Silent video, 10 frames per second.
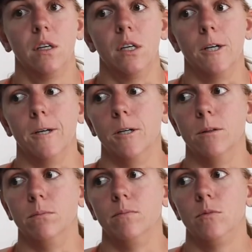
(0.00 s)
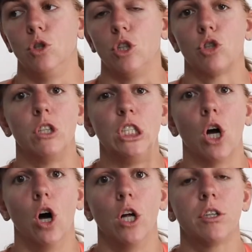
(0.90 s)
to a screeching
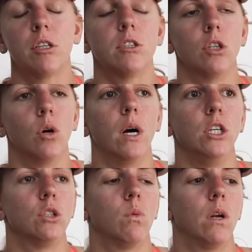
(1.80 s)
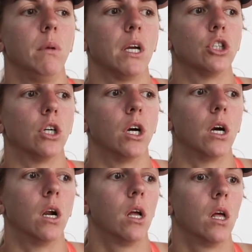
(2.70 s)
halt. So I just want to make
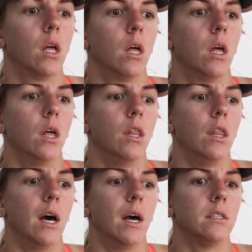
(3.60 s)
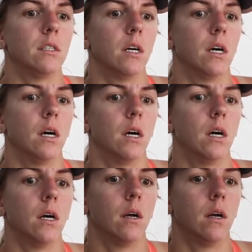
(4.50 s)
sure that
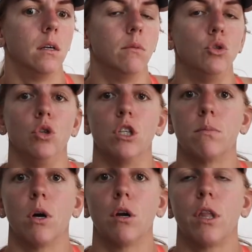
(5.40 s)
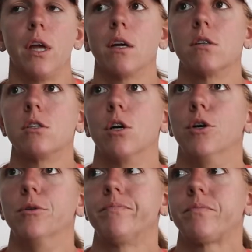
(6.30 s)
I'm doing the smart thing.
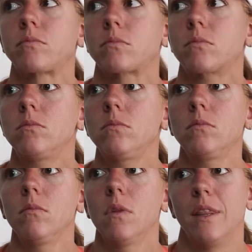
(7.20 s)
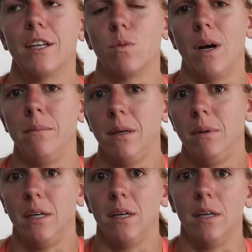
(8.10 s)
So that's why
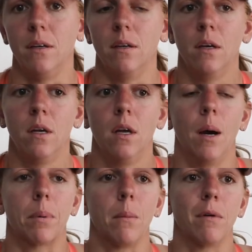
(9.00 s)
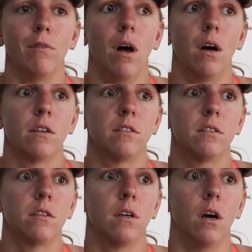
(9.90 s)
maybe in upcoming
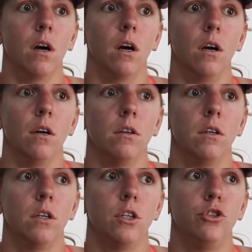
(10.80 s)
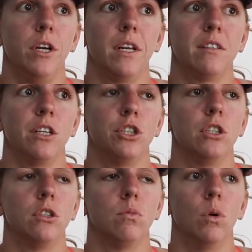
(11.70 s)
vlogs, our training
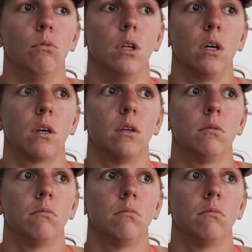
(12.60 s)
sessions won't look